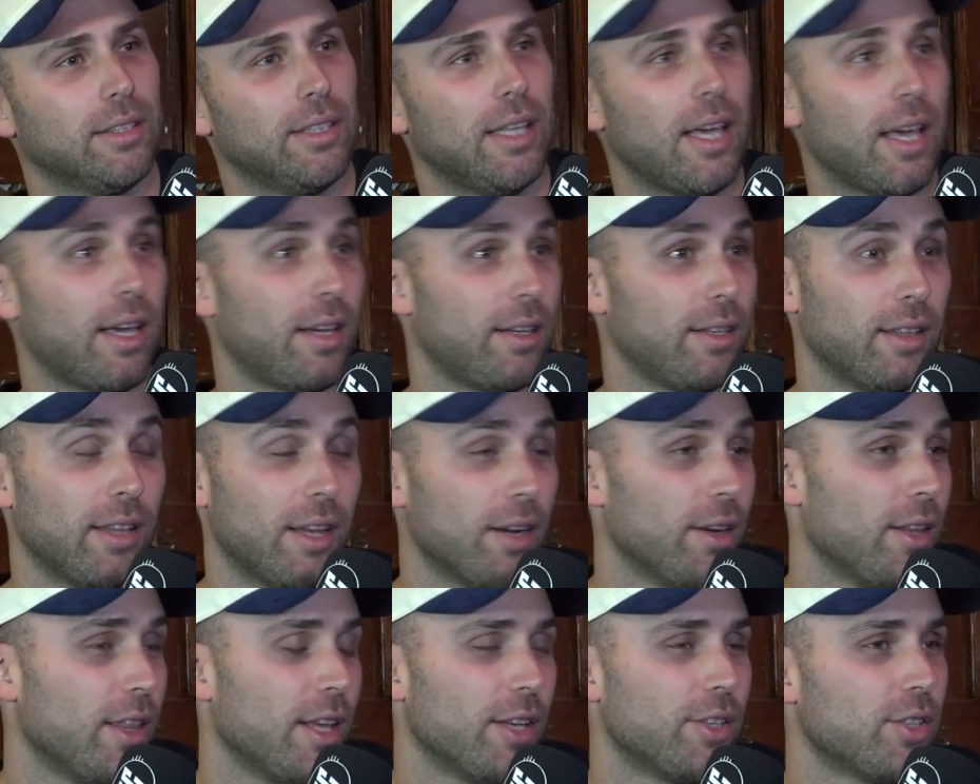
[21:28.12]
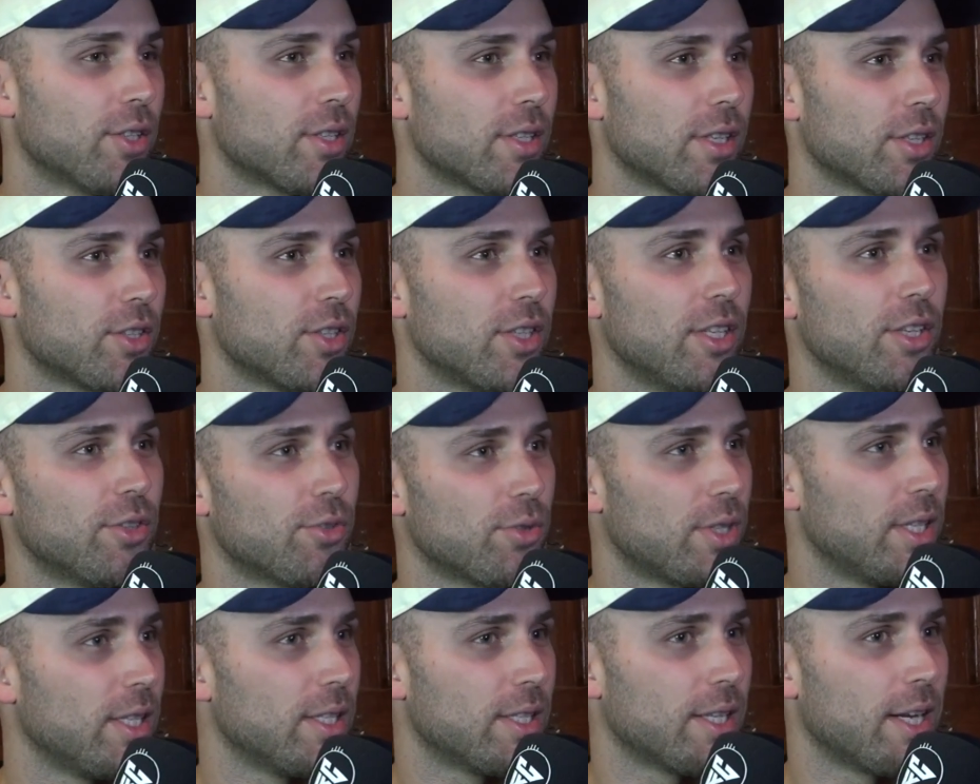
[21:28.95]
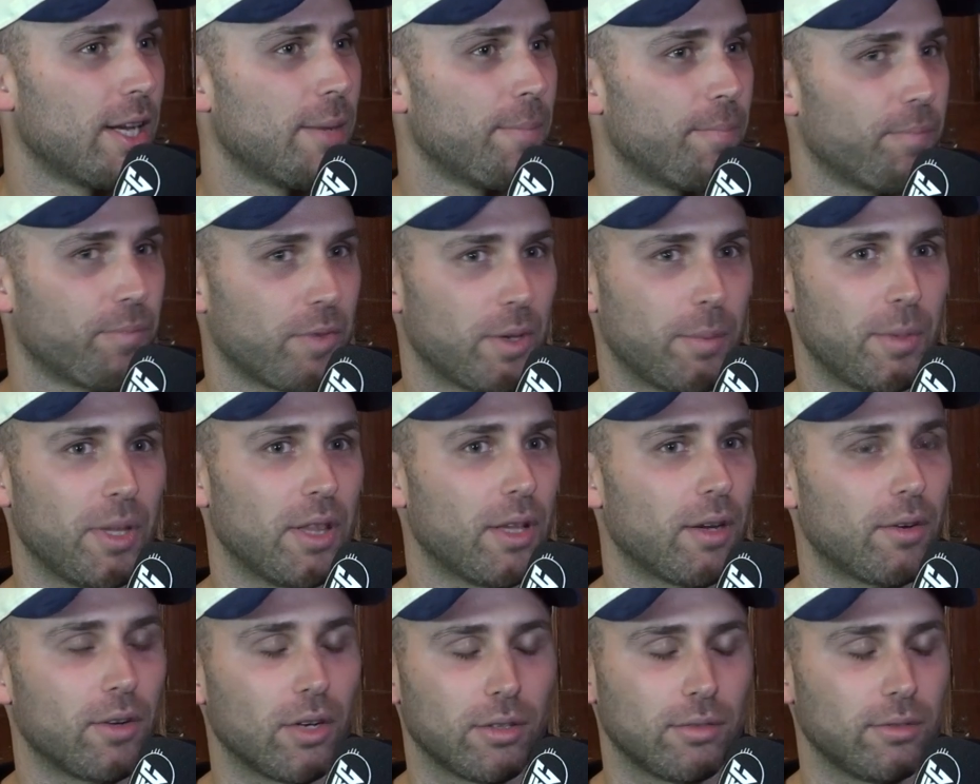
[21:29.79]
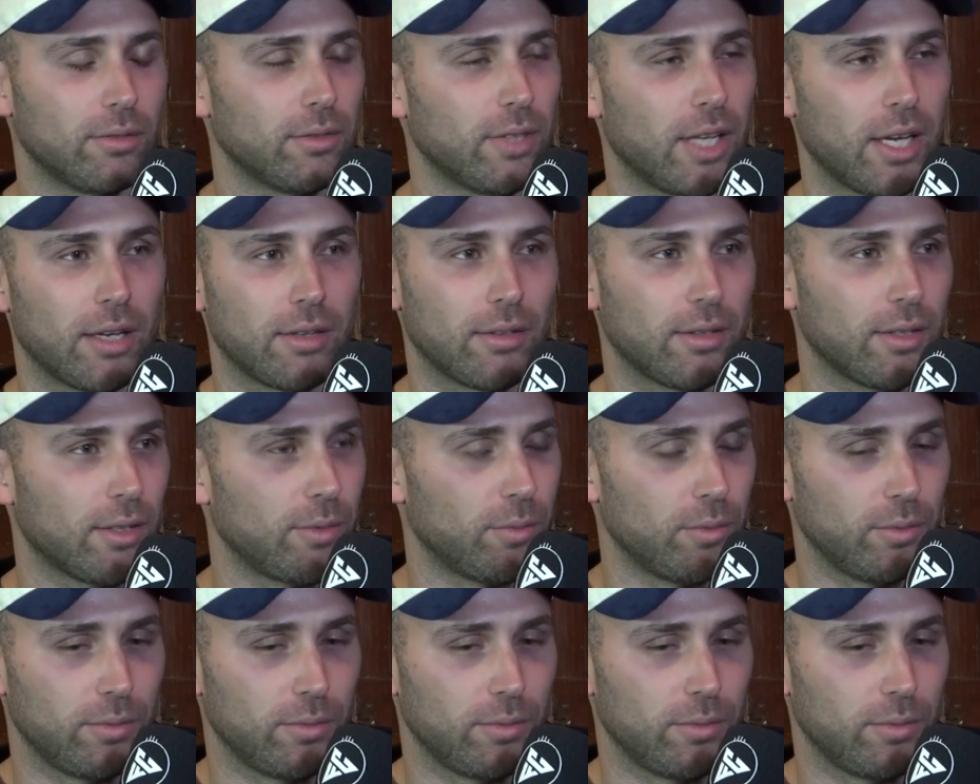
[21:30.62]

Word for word: yeah, they're they're just such an interesting team. I mean, they've got yeah,